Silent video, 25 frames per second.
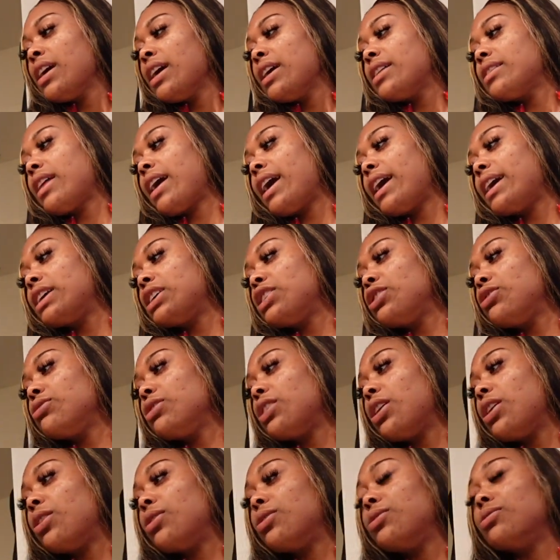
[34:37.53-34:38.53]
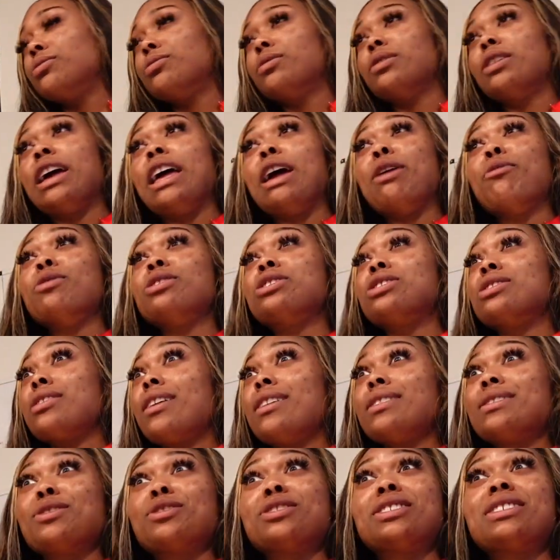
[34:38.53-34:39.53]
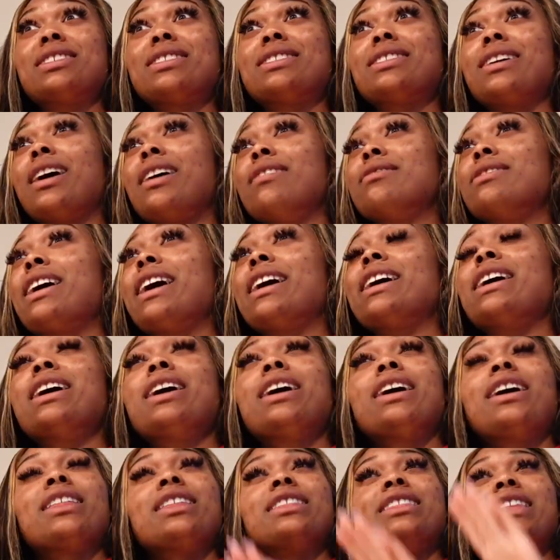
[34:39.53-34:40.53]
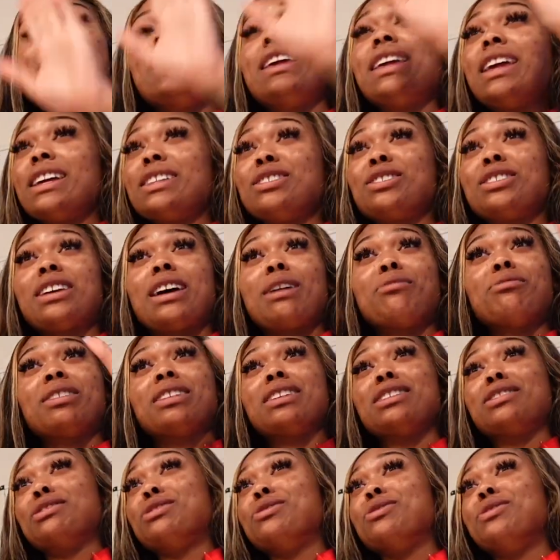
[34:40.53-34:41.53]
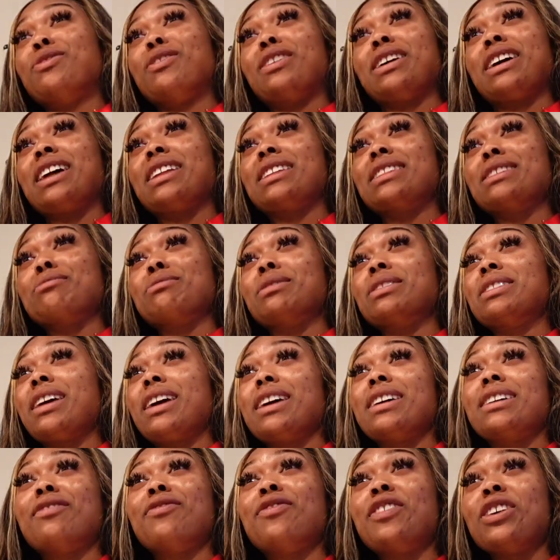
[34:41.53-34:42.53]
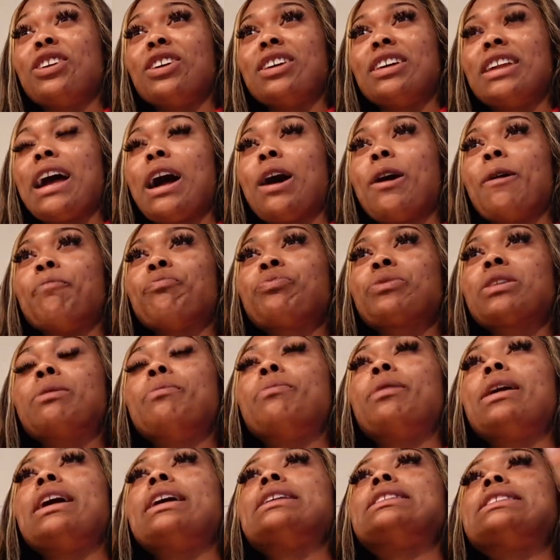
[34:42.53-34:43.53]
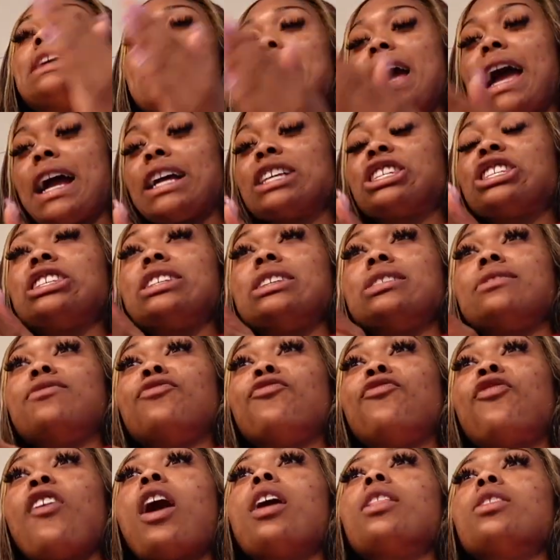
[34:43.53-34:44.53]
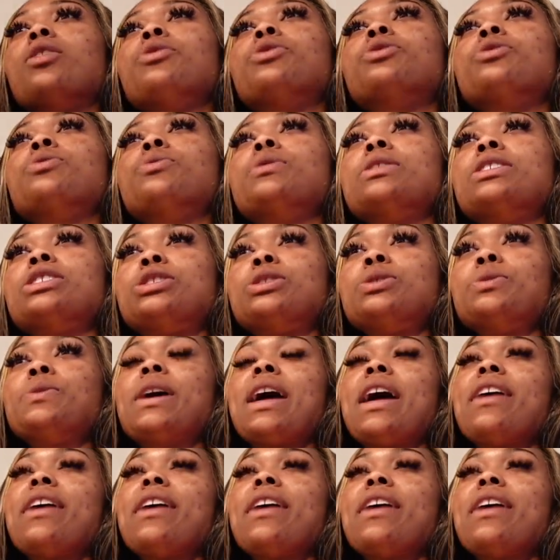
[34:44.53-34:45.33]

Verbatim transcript: Like, you know, it was just also just a thought of like, yeah. they can't do that. I'm going to sue the fuck out of them and like yeah. figure it out. But to actually follow through and do it.